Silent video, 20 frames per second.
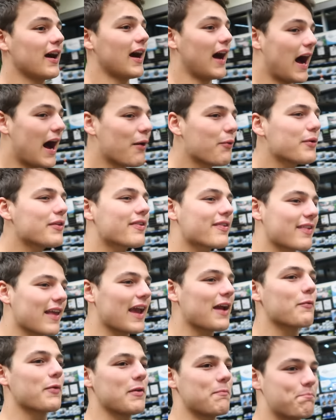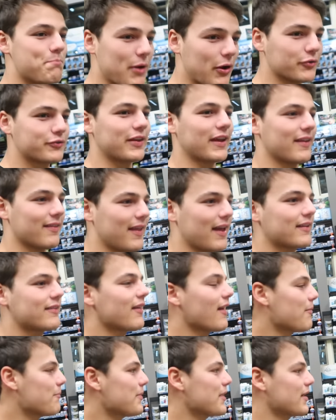I would say we built it in like
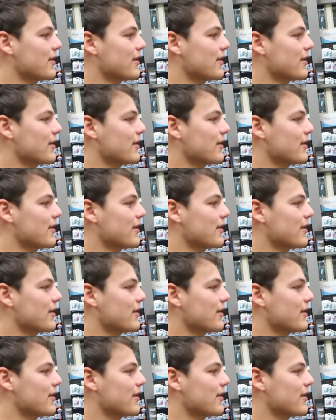10